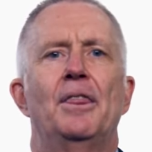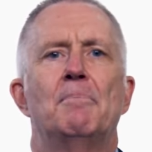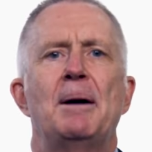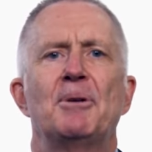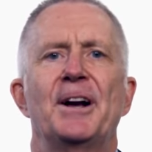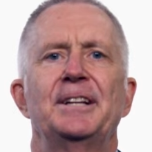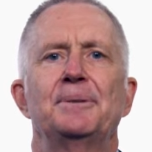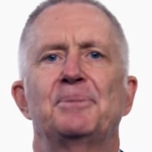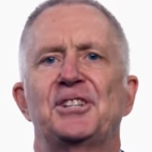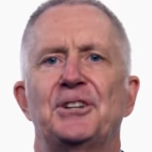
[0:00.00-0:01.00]
The
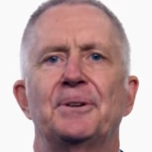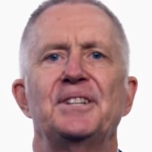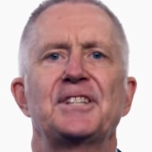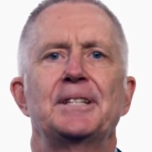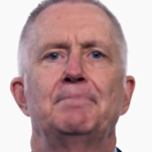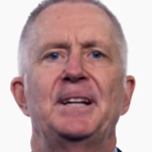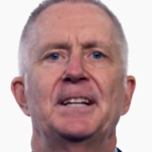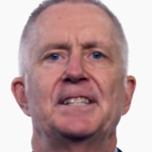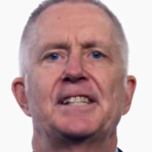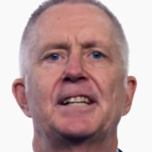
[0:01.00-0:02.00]
memorandum series can be
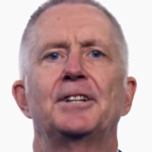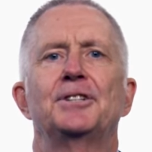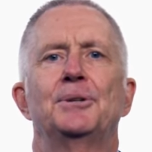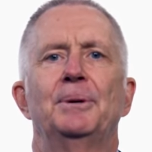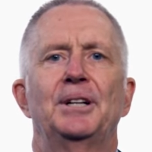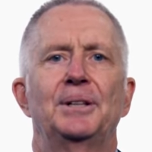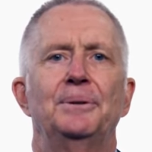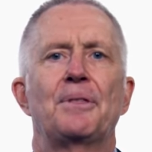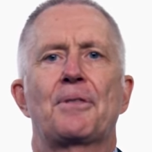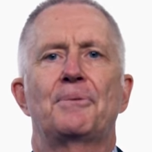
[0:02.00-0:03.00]
considered to
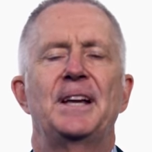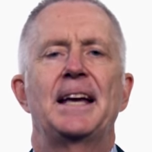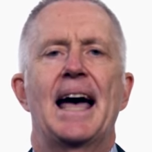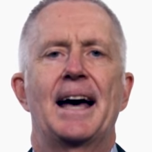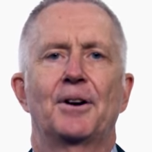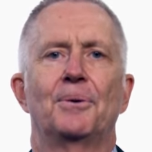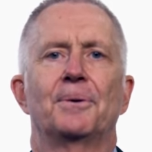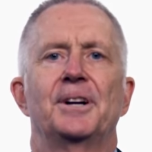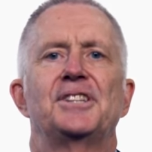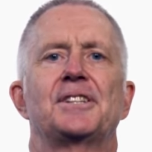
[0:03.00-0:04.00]
include three
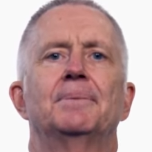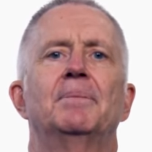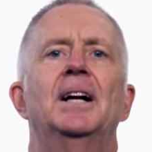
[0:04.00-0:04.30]
categories.